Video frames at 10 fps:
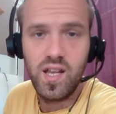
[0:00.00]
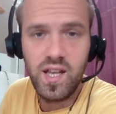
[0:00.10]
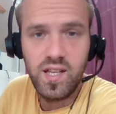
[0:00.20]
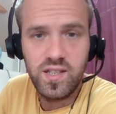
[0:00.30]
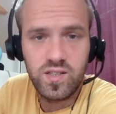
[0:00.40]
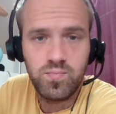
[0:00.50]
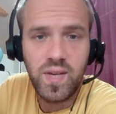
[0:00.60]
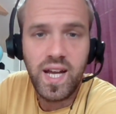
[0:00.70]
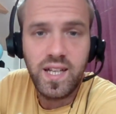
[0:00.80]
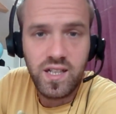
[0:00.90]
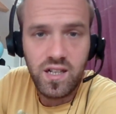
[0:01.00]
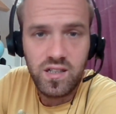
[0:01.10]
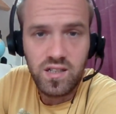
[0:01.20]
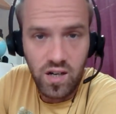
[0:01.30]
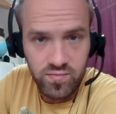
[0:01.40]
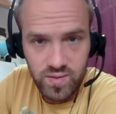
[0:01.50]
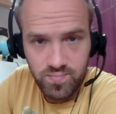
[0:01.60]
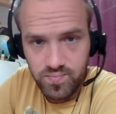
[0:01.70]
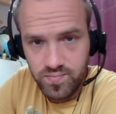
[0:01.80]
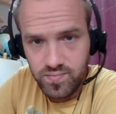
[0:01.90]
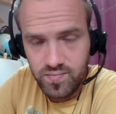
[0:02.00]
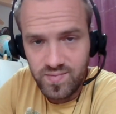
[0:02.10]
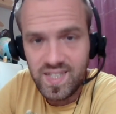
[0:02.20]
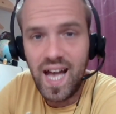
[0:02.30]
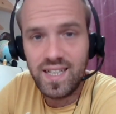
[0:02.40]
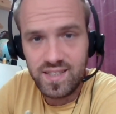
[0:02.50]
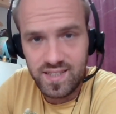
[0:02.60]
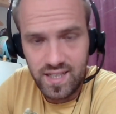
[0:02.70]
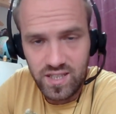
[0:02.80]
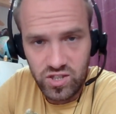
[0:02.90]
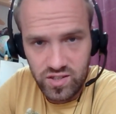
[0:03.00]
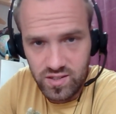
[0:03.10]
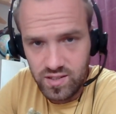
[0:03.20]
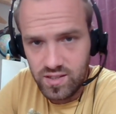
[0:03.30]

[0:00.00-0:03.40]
is paying government taxation